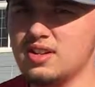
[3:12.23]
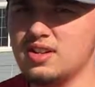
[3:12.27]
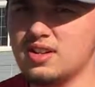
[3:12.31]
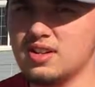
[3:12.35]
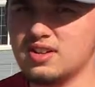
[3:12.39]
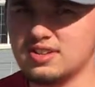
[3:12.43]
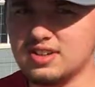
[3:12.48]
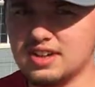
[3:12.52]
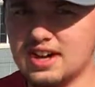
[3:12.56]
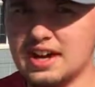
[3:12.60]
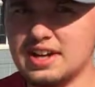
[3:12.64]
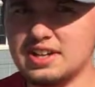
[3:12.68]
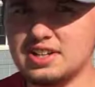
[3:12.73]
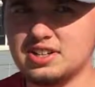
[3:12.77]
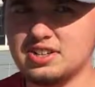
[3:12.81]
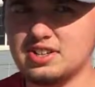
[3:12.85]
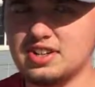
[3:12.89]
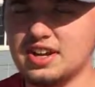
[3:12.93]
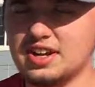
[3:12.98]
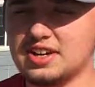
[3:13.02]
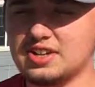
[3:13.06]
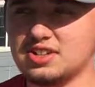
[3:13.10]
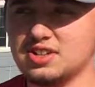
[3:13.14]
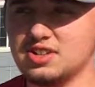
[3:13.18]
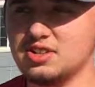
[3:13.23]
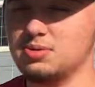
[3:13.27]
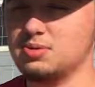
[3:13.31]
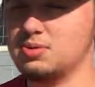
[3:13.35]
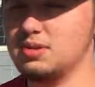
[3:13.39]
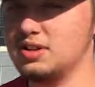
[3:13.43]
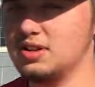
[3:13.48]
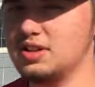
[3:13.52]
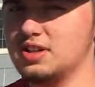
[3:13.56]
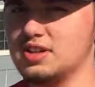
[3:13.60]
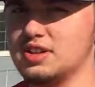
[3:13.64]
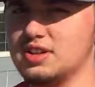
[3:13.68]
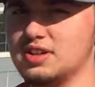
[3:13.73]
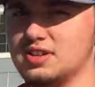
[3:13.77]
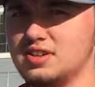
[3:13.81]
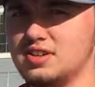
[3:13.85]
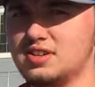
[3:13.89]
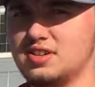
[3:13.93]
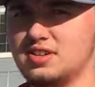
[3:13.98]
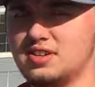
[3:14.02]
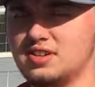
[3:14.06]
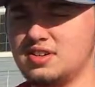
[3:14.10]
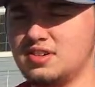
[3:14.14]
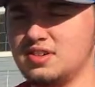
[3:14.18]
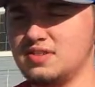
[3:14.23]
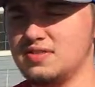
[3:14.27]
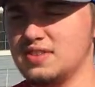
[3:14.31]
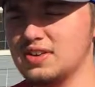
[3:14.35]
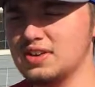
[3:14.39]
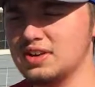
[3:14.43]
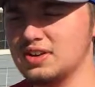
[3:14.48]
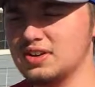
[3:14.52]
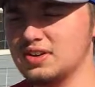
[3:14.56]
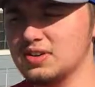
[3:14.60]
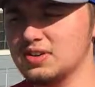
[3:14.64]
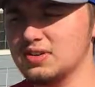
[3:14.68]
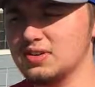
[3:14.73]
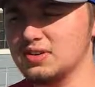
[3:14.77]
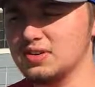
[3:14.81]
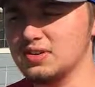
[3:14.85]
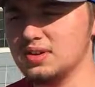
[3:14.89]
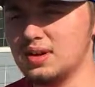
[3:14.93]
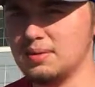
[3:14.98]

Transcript: The Slash is actually a really good vehicle.